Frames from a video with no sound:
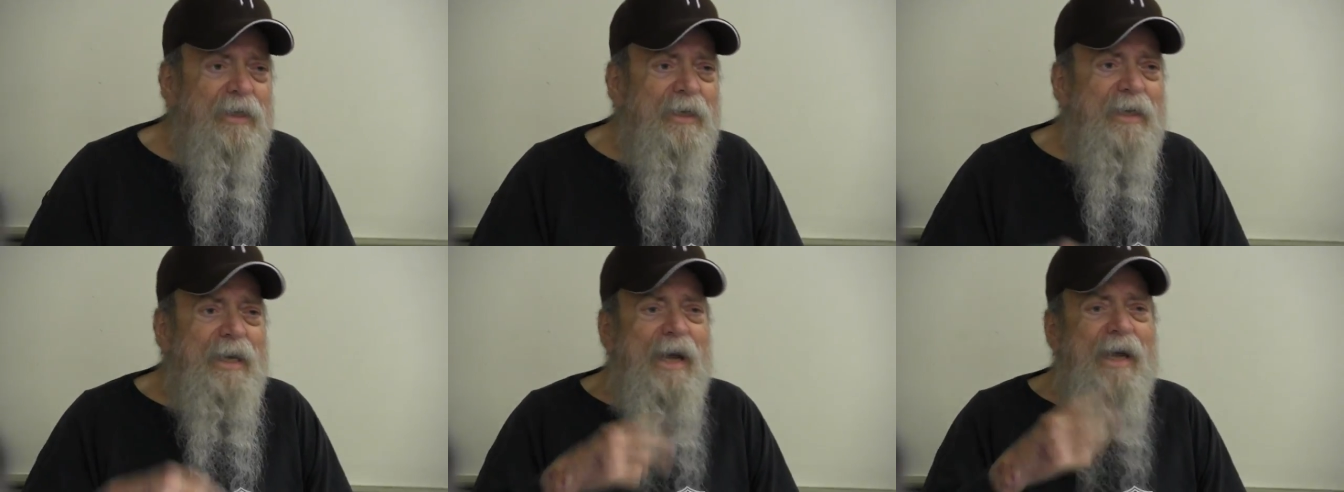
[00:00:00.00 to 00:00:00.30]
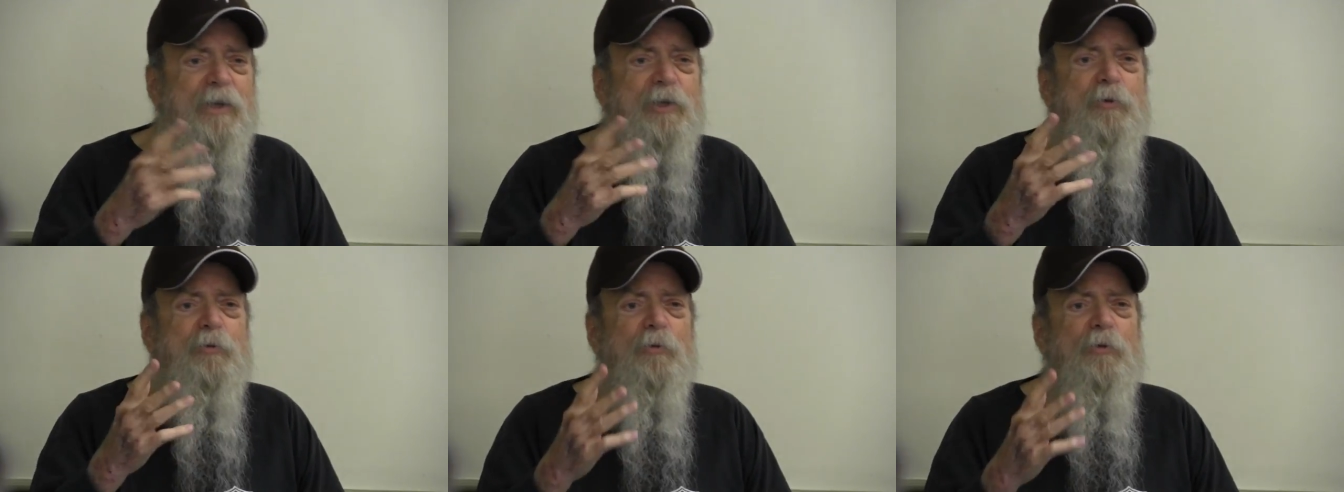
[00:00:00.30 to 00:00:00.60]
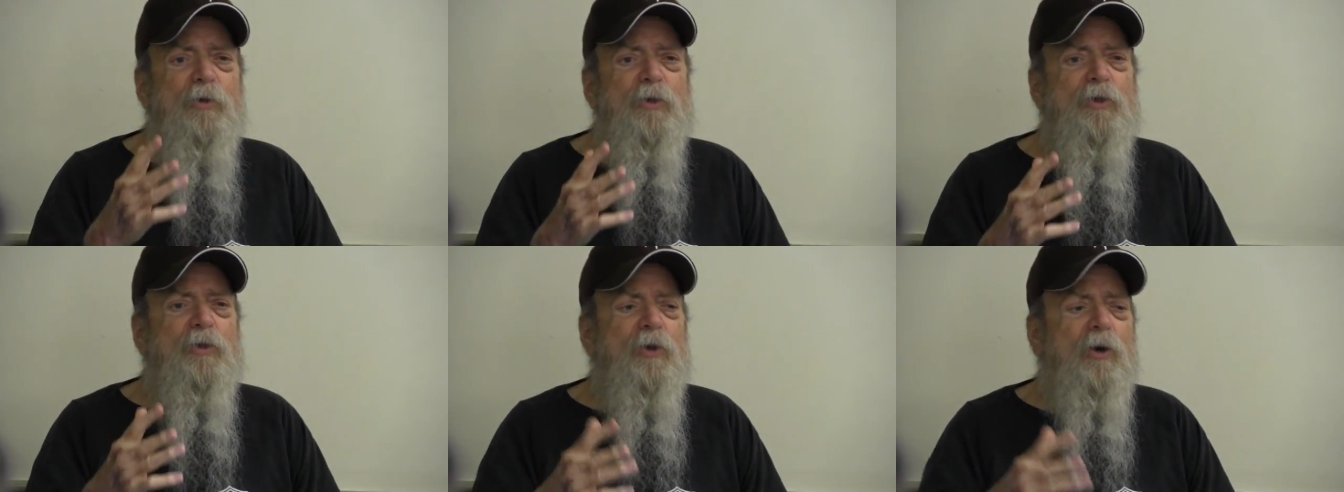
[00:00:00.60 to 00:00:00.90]

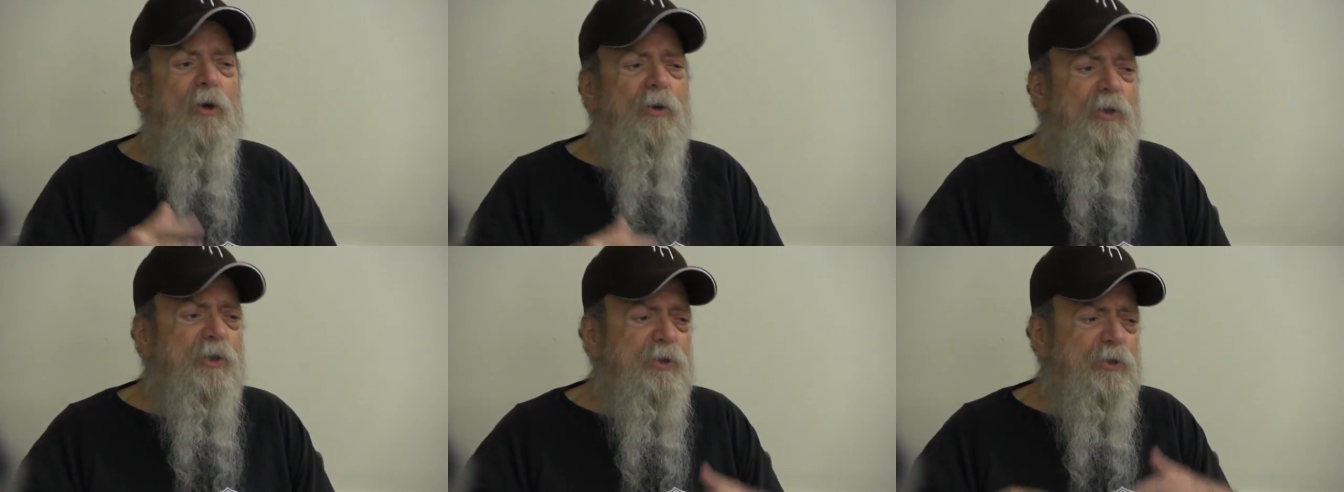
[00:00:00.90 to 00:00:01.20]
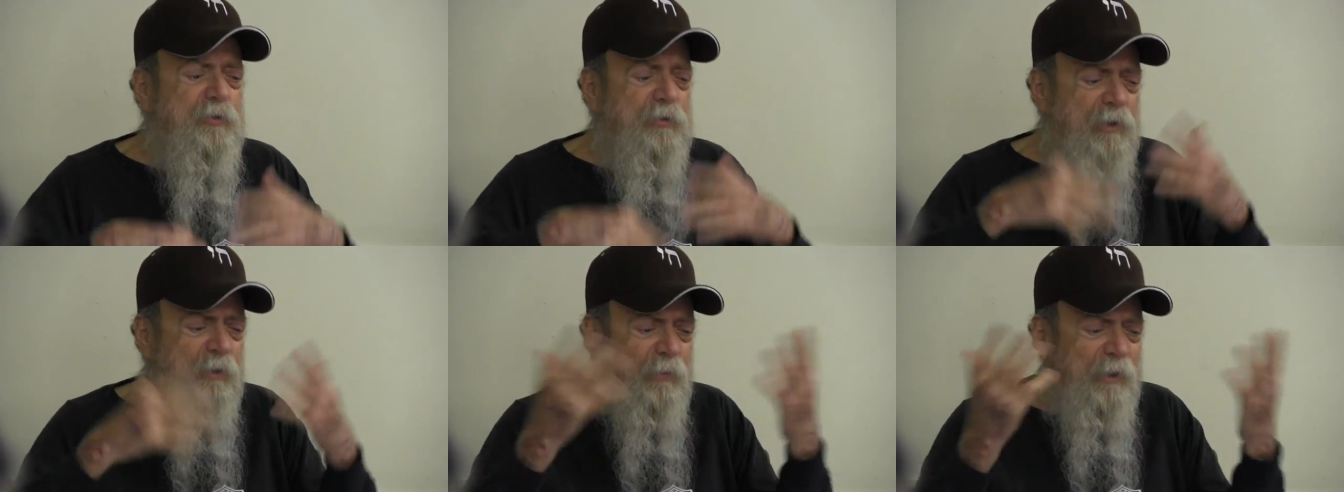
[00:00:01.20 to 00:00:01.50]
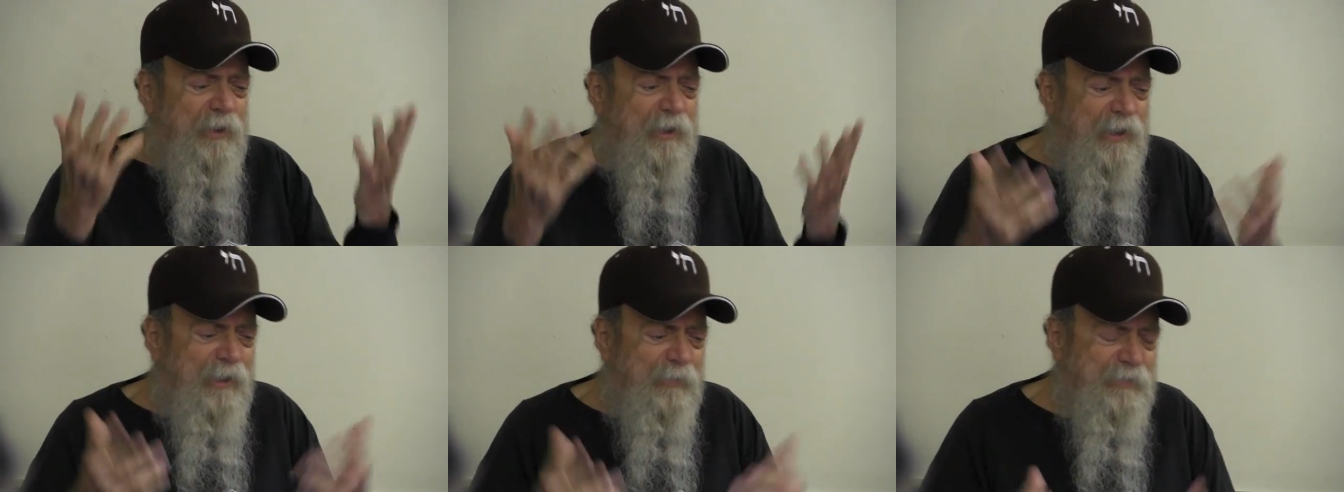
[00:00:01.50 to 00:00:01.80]
Natural soul is doing
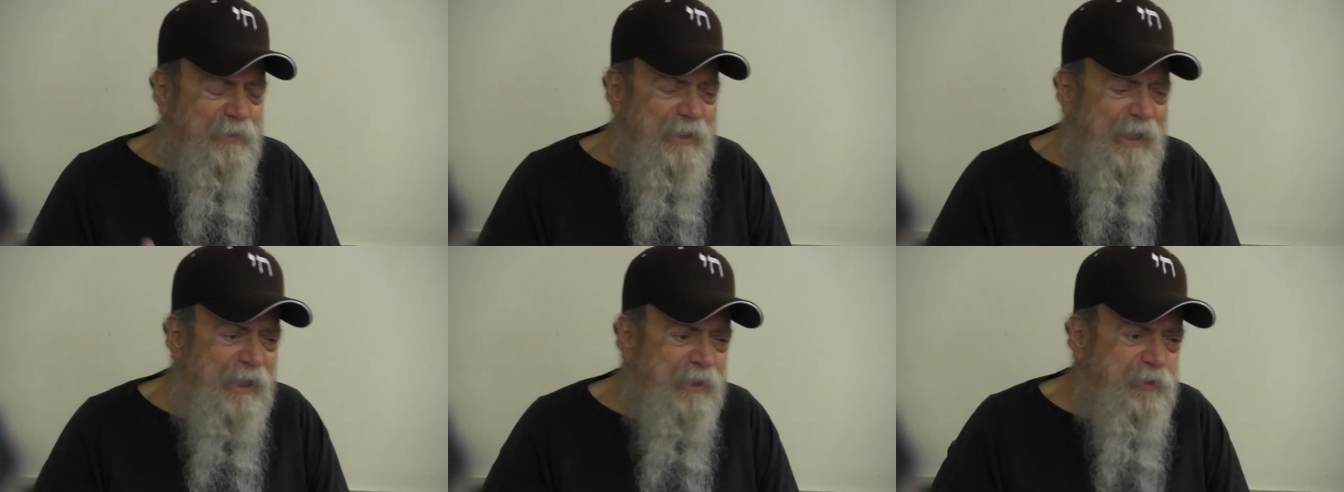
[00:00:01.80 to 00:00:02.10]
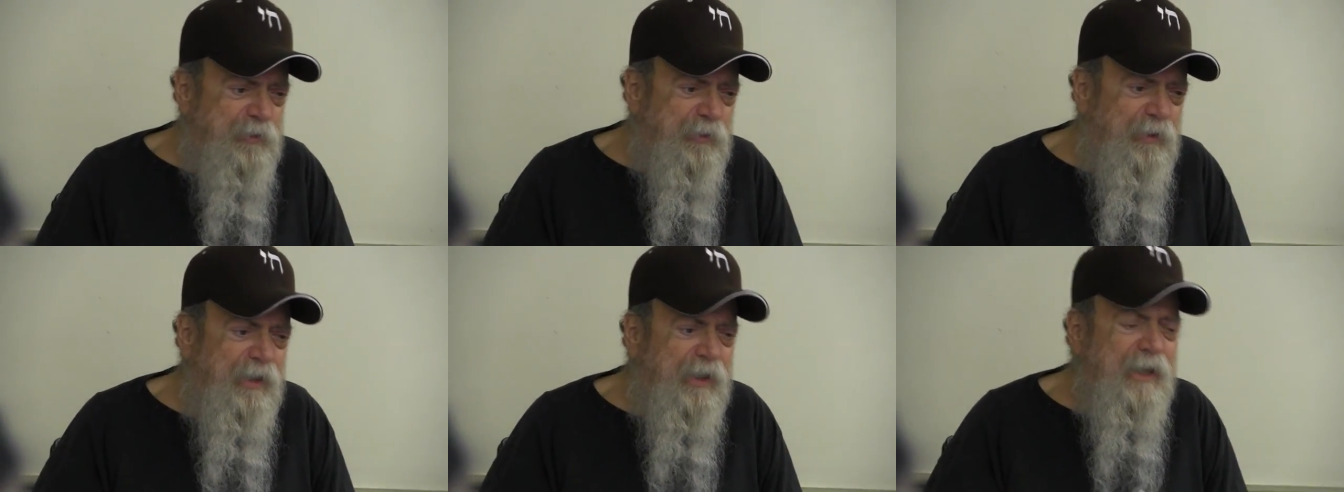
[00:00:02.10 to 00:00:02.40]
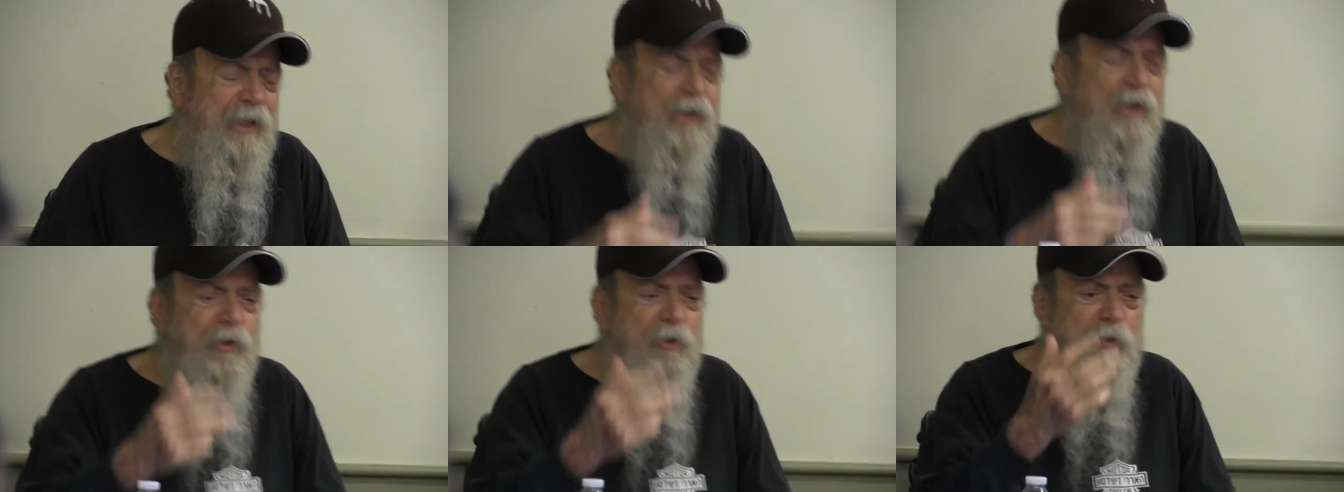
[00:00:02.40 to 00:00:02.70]
what comes
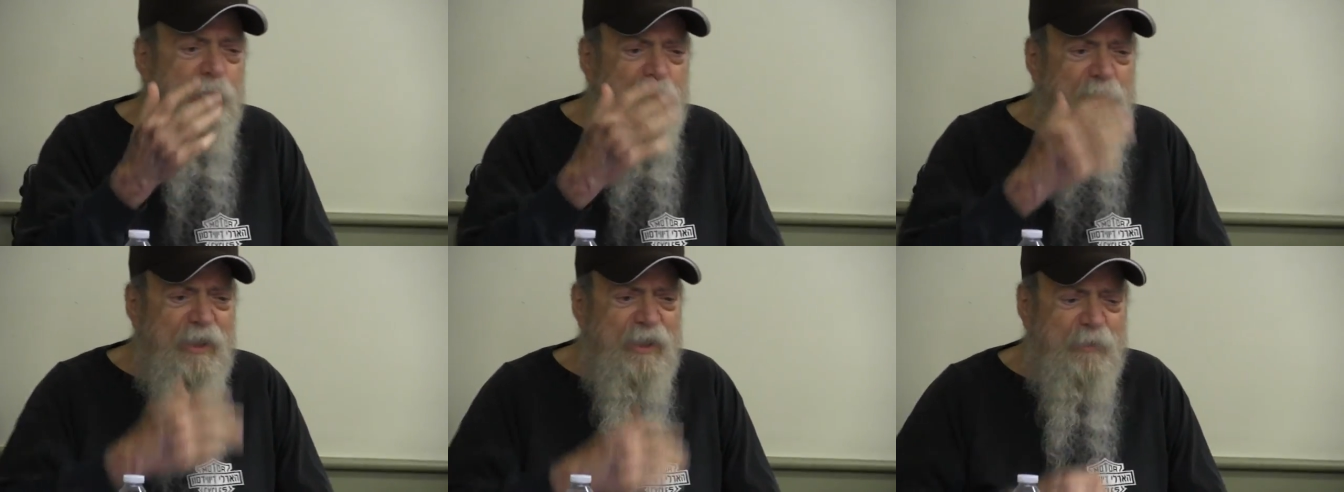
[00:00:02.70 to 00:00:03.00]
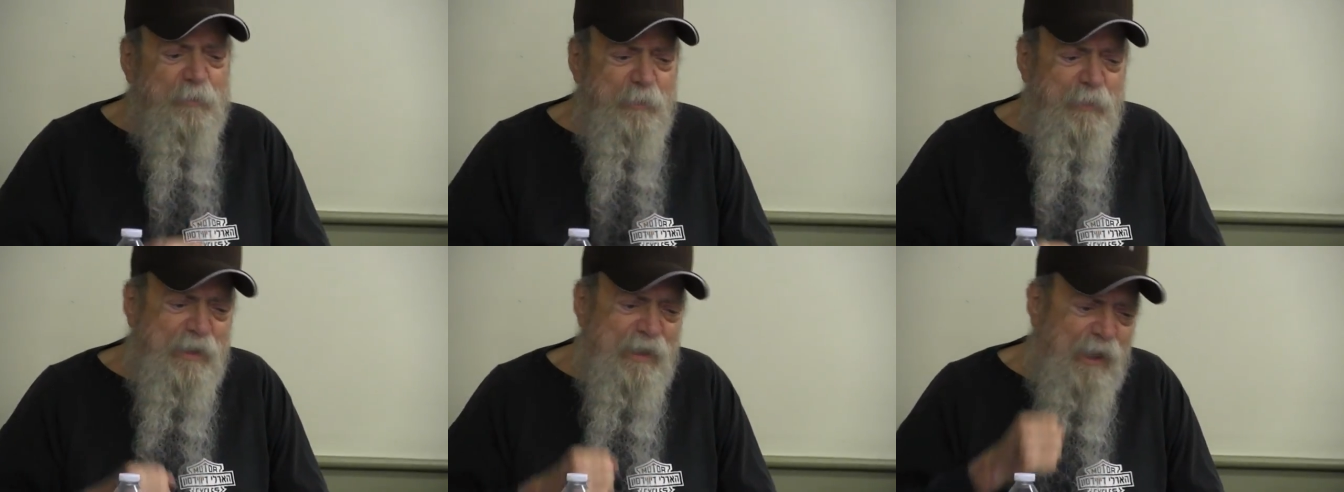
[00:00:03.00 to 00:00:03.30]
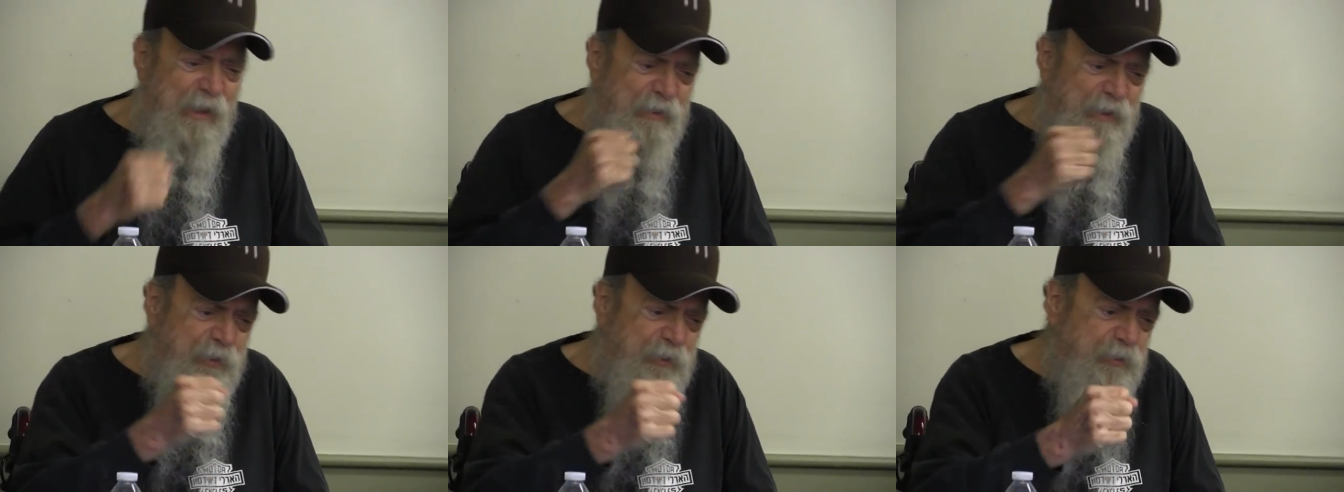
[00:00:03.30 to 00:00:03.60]
naturally. You hit me,
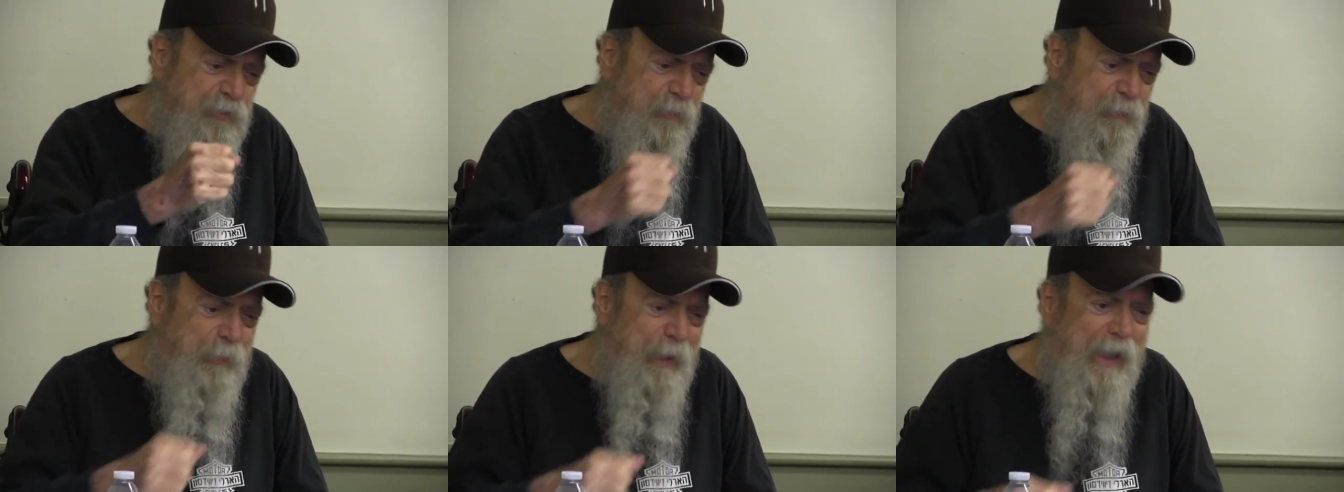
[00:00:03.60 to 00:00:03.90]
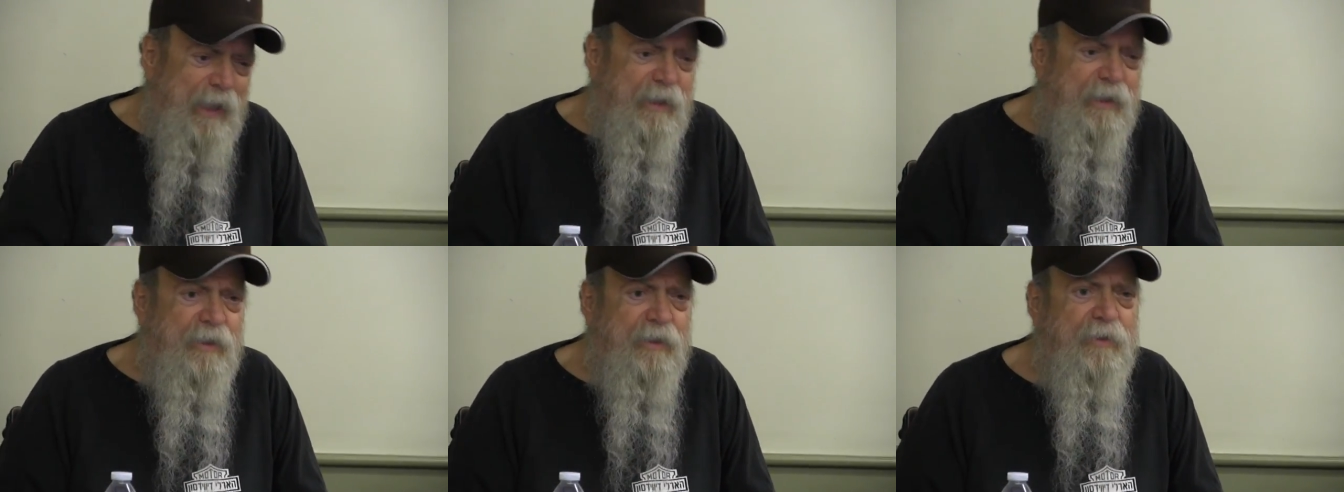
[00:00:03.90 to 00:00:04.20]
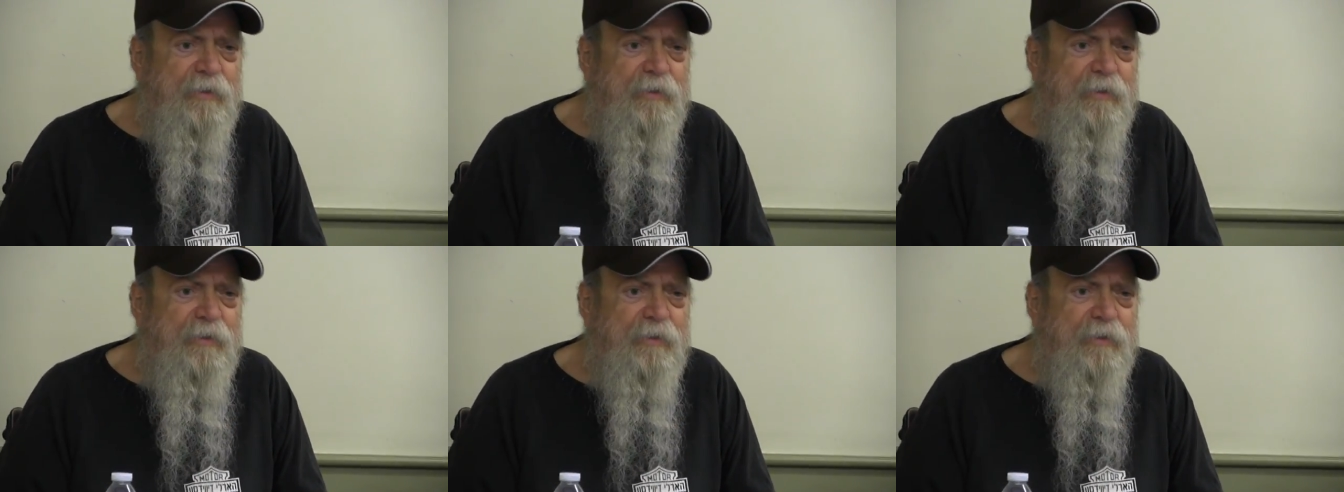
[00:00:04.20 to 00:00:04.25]
I'll hit you back.